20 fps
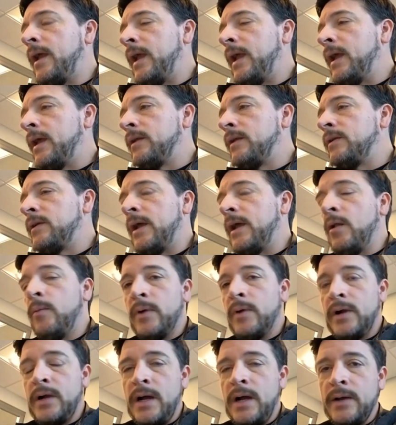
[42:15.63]
and El
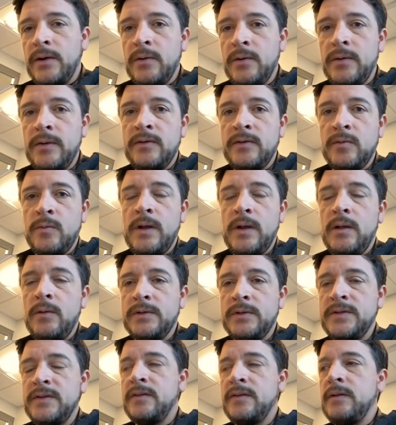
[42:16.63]
Mercado as well,
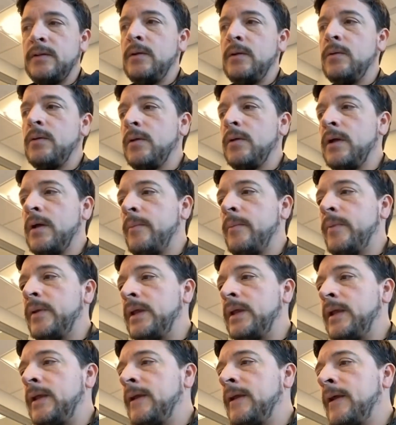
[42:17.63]
which is a local
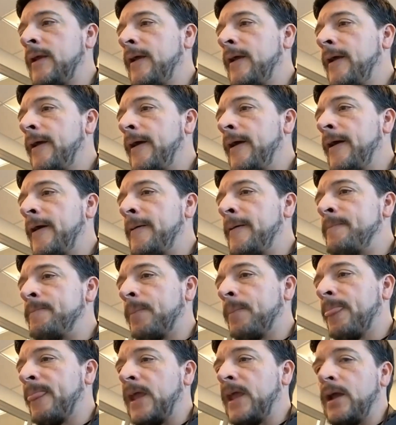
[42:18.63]
company.
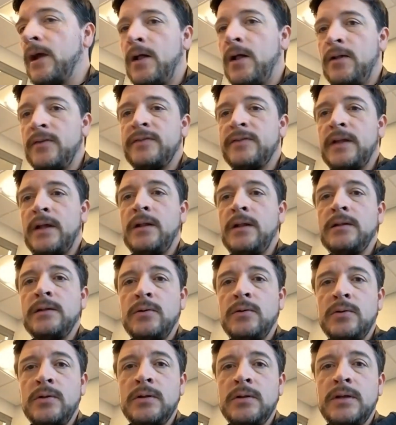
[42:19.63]
They all sell
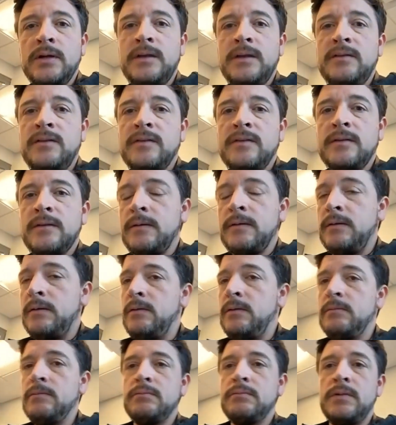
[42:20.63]
local goods,
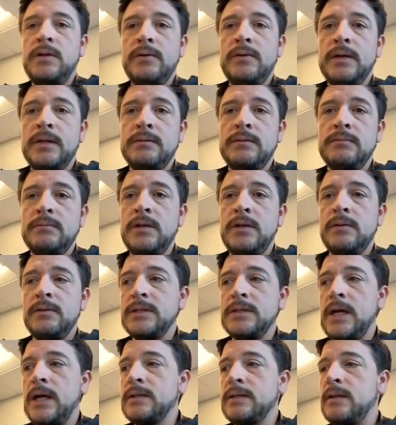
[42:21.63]
and you
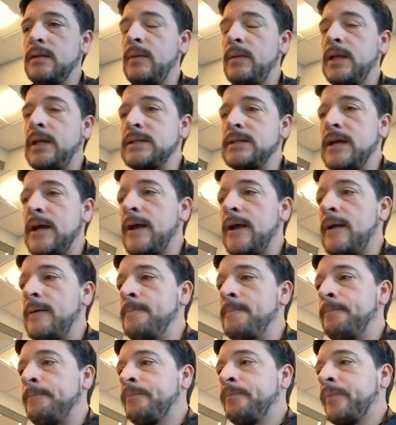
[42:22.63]
can talk to them
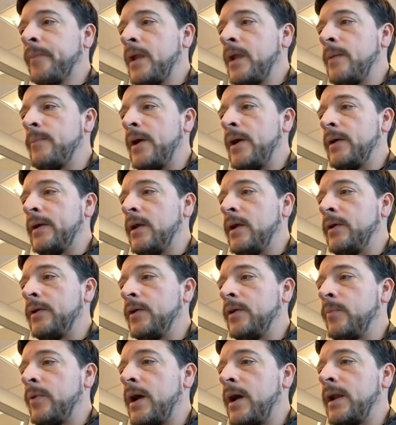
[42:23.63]
anytime about carrying
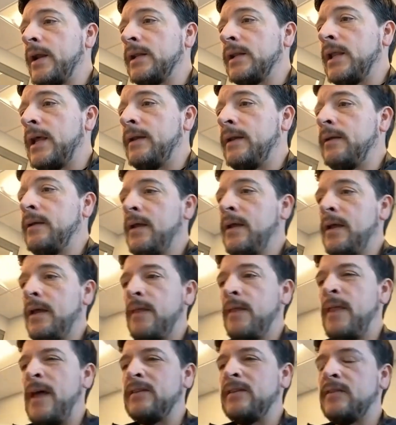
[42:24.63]
your product line.
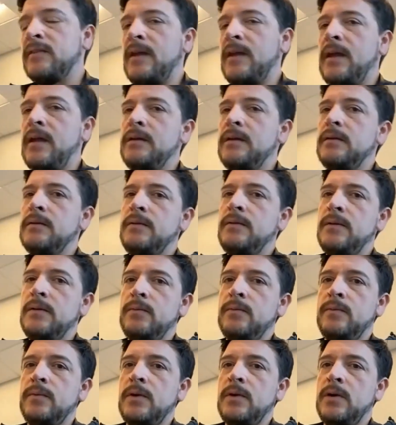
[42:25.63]
That said,
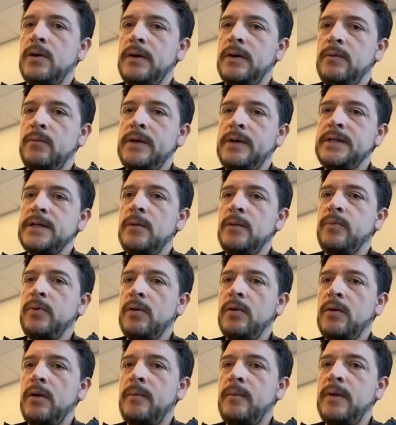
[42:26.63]
the current retail
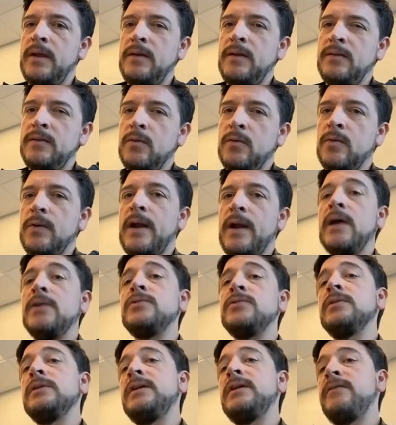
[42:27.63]
program is
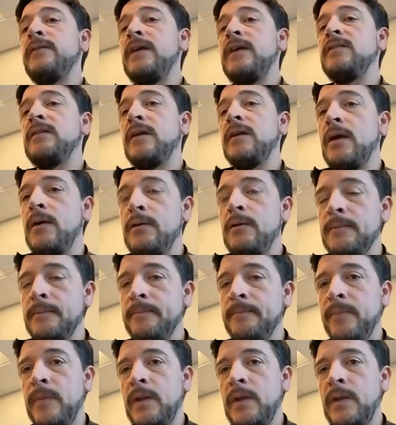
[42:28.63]
gradually phasing out.